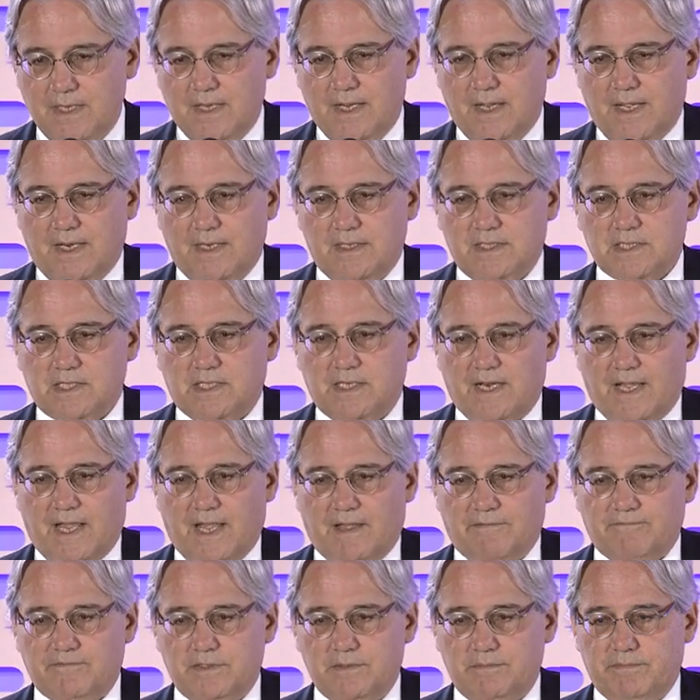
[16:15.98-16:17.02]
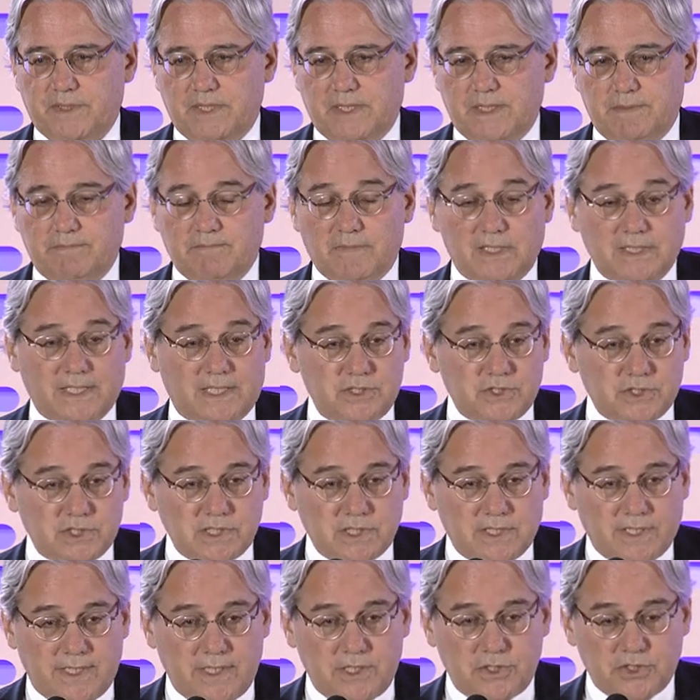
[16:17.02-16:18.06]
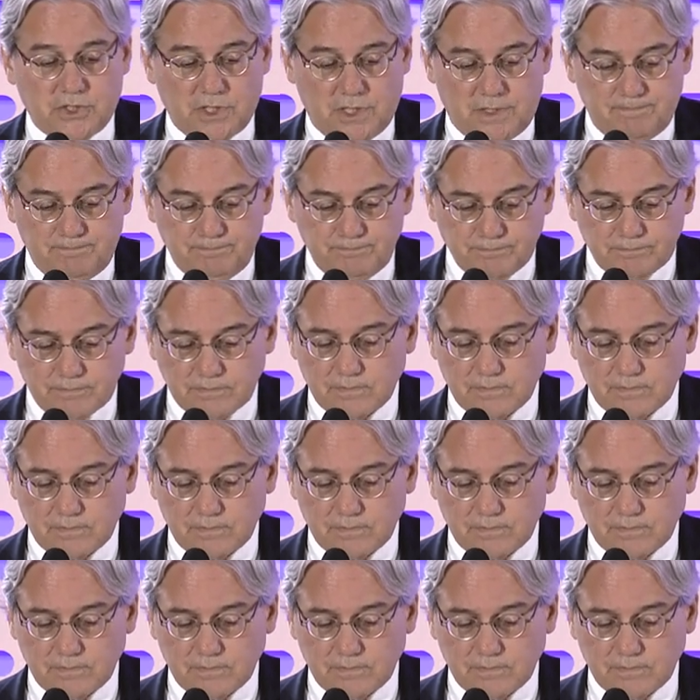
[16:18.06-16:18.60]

and it's going to have to be legislation.